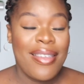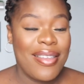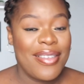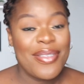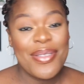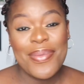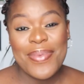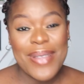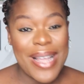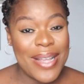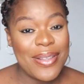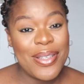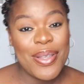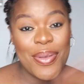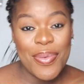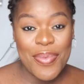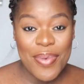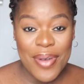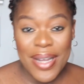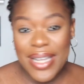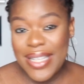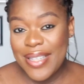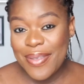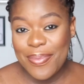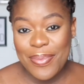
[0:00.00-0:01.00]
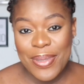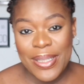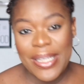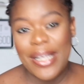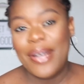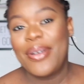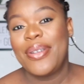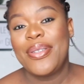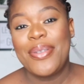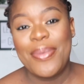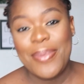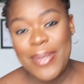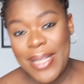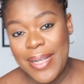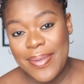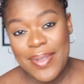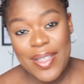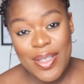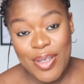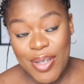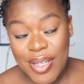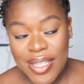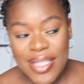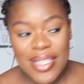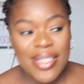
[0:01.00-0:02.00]
Sometimes he works in Port Harcourt, sometimes
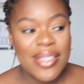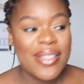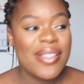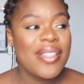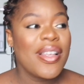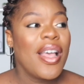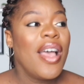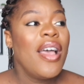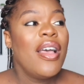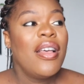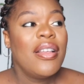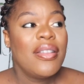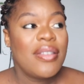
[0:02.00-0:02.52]
he doesn't.